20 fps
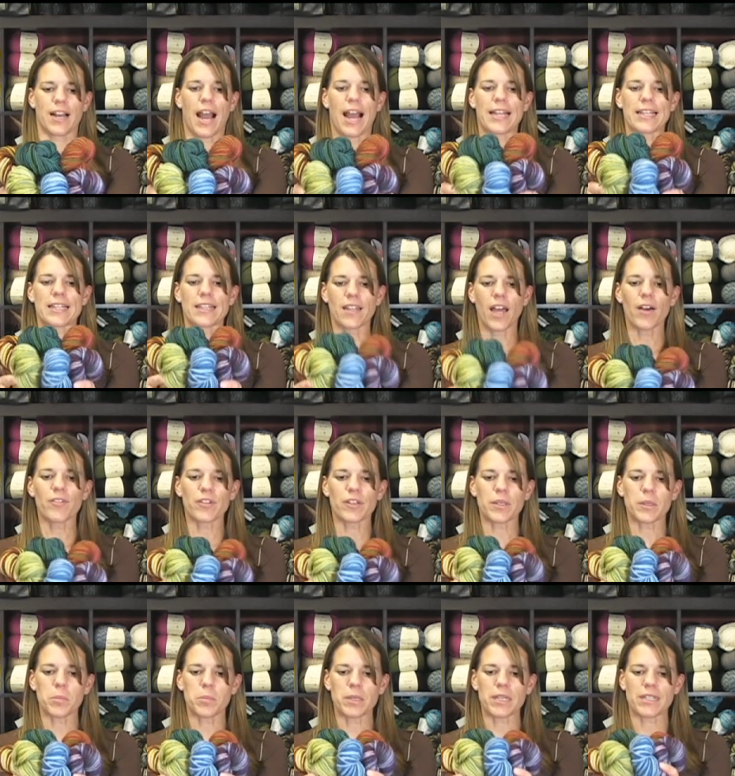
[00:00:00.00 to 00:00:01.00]
I love
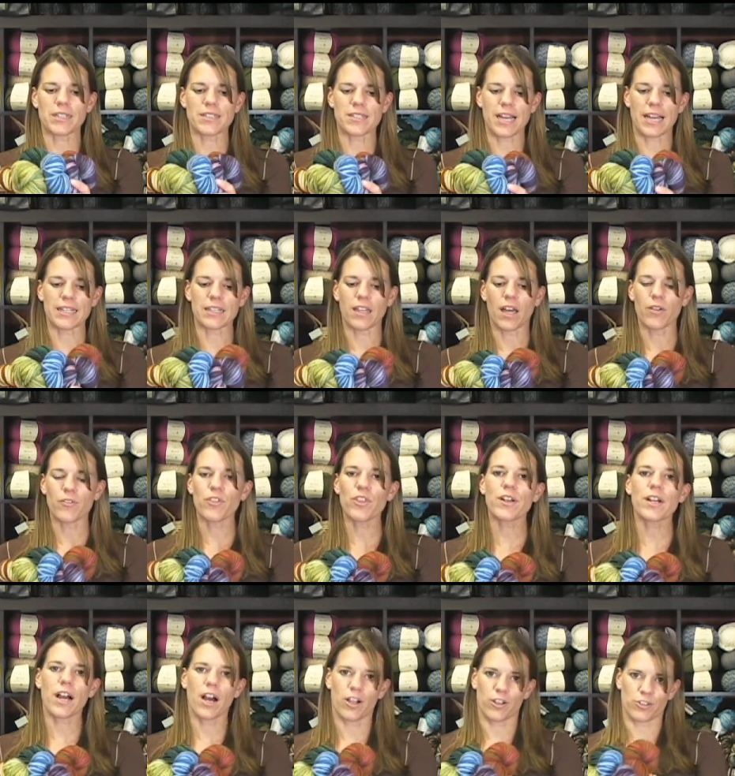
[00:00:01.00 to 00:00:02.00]
it because I love the
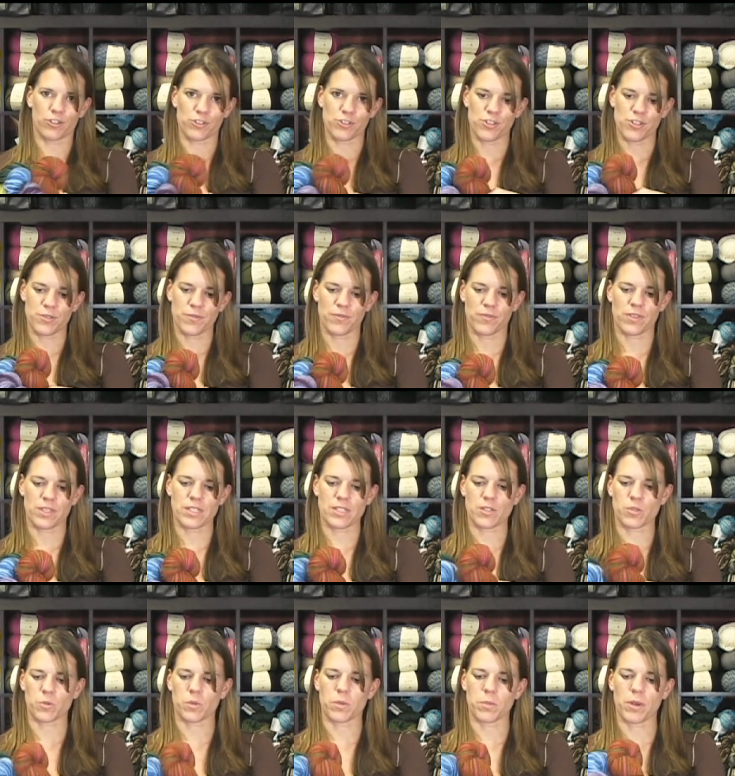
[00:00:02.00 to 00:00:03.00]
colors. This
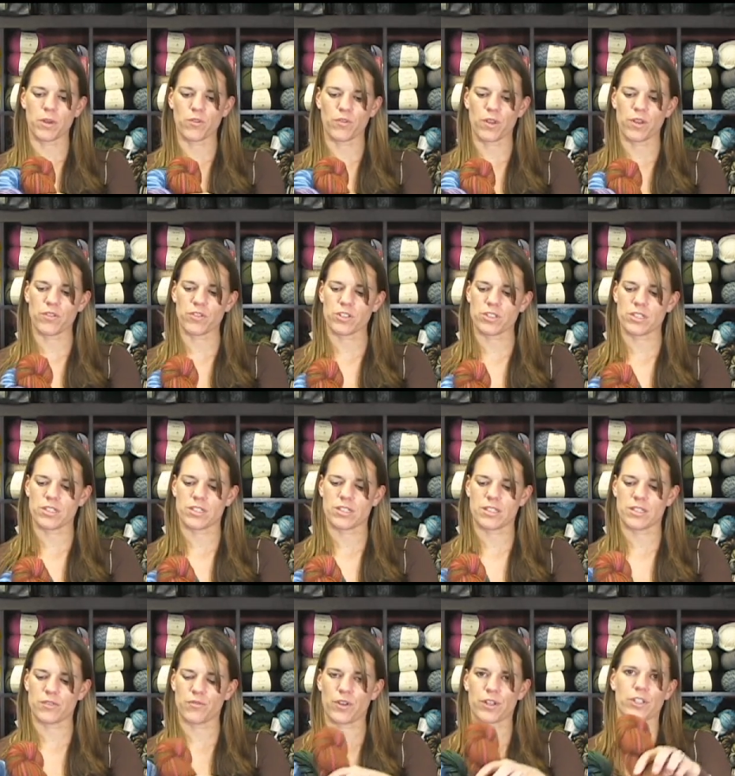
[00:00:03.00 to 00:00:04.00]
is one of my favorites.
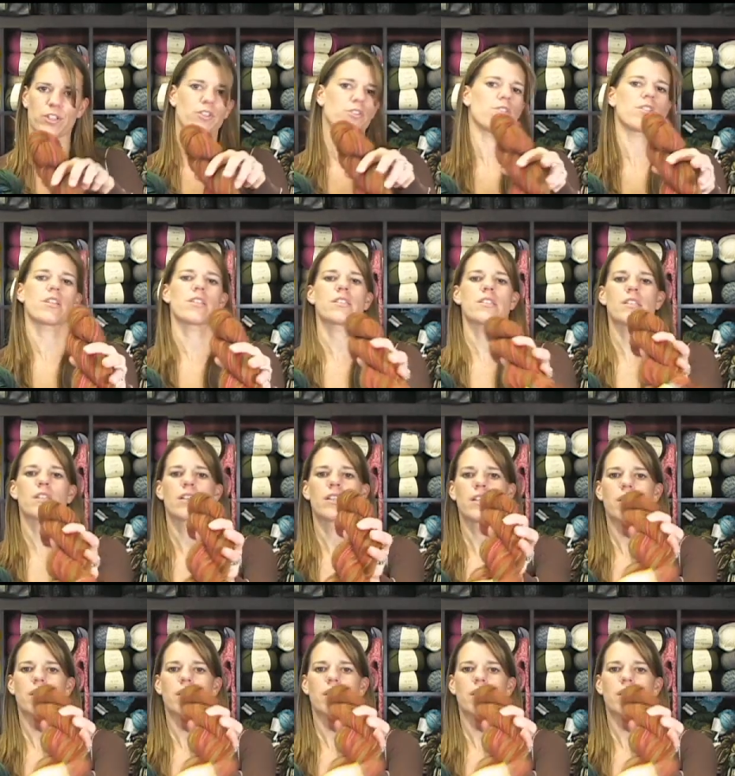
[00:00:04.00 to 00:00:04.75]
Let's see if I can do this.